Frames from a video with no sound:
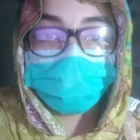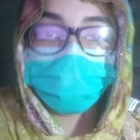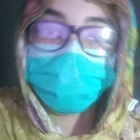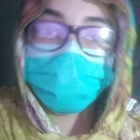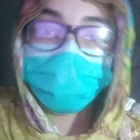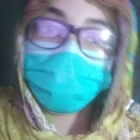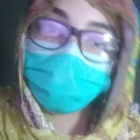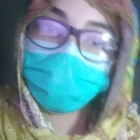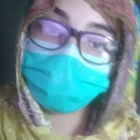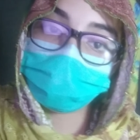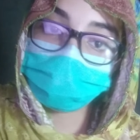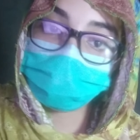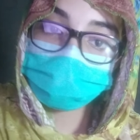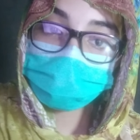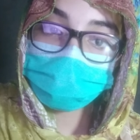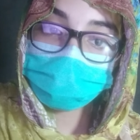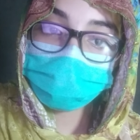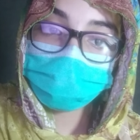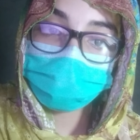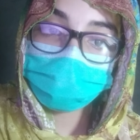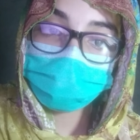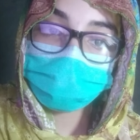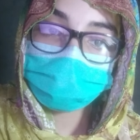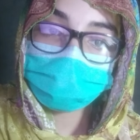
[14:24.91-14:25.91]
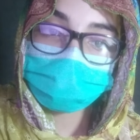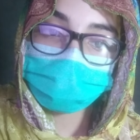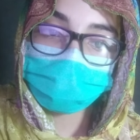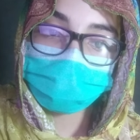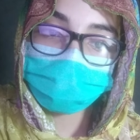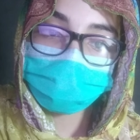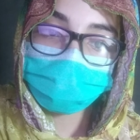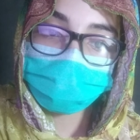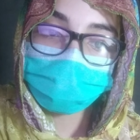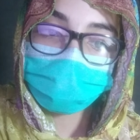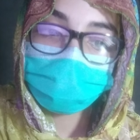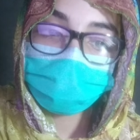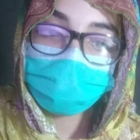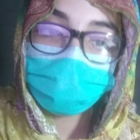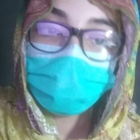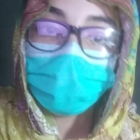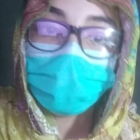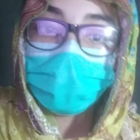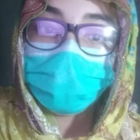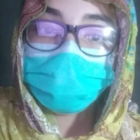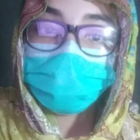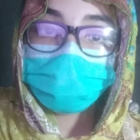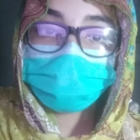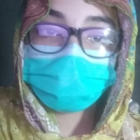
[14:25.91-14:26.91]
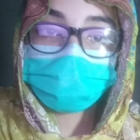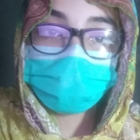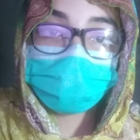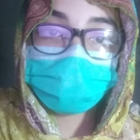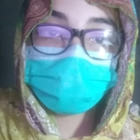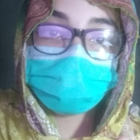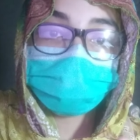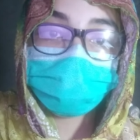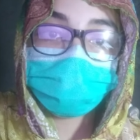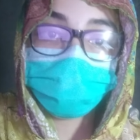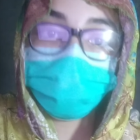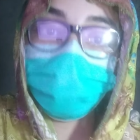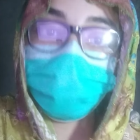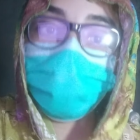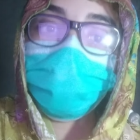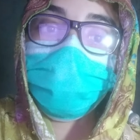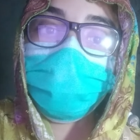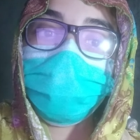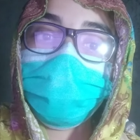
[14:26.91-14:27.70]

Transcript: the next assignment. So that's all for